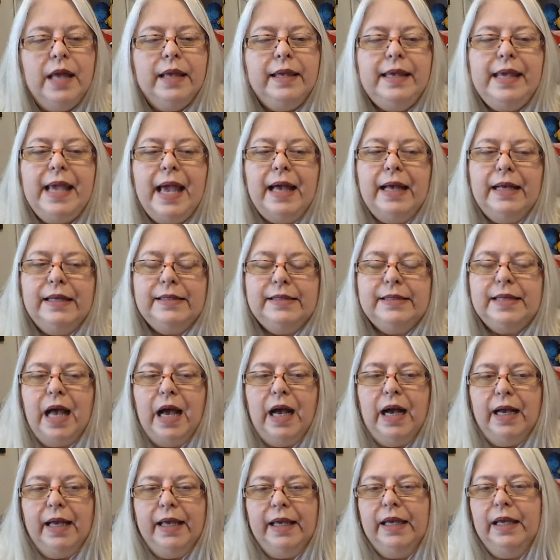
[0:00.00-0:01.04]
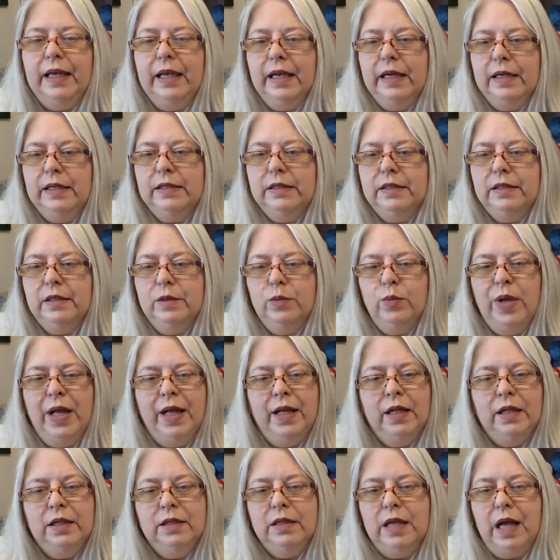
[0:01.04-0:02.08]
Yes,
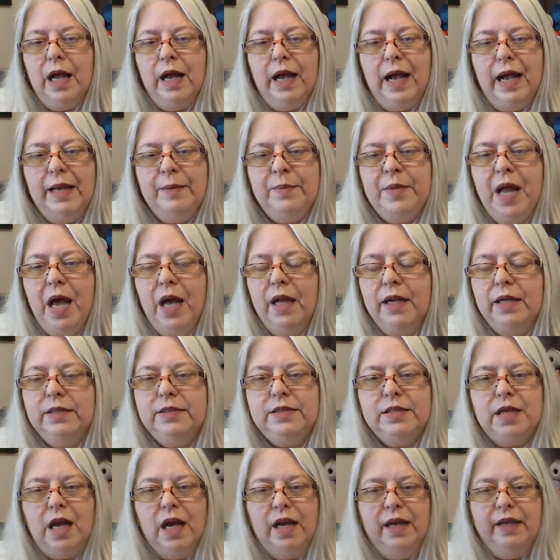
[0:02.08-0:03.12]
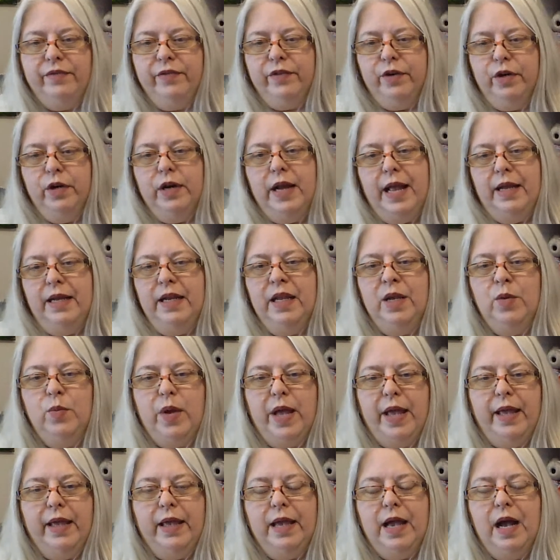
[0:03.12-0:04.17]
I'm not a diver
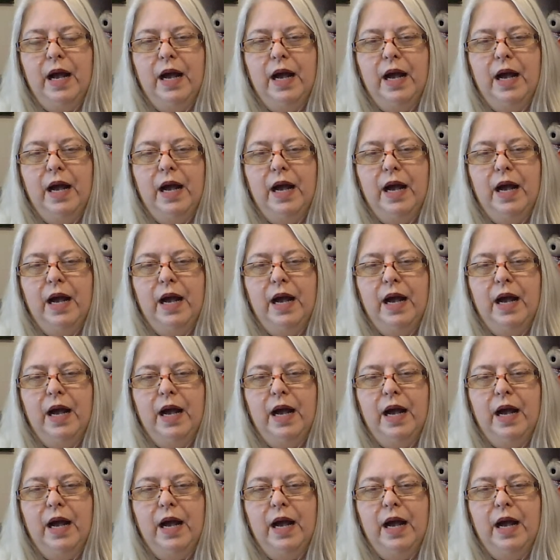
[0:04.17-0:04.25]
anyway.